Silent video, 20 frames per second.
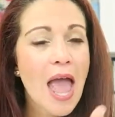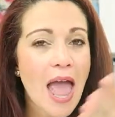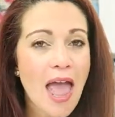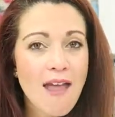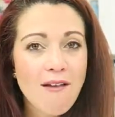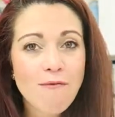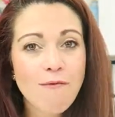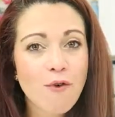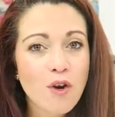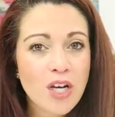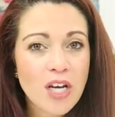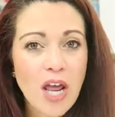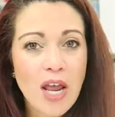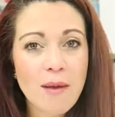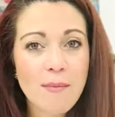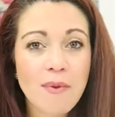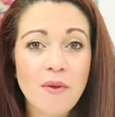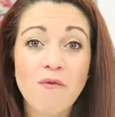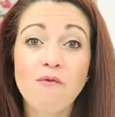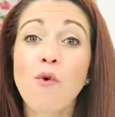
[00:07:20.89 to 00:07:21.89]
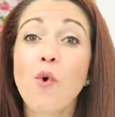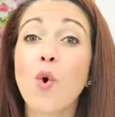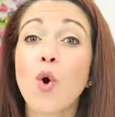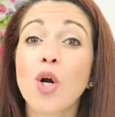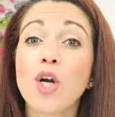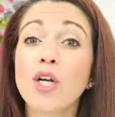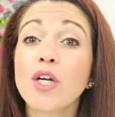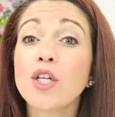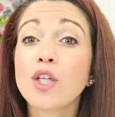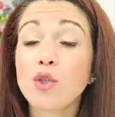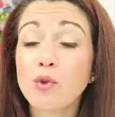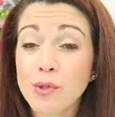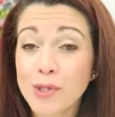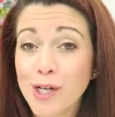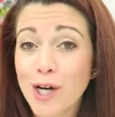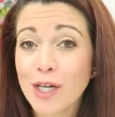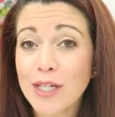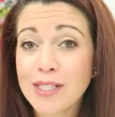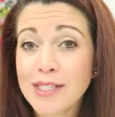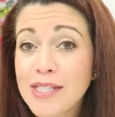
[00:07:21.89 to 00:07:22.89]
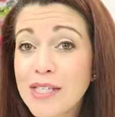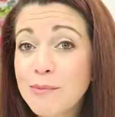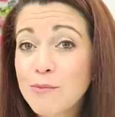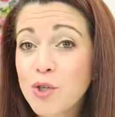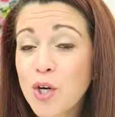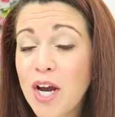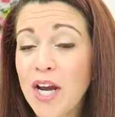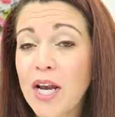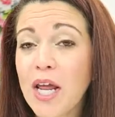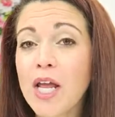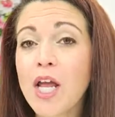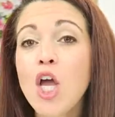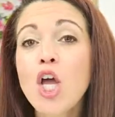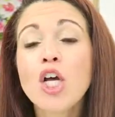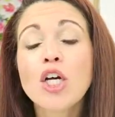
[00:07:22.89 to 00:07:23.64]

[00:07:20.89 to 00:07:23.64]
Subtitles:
every night before you started sleep training.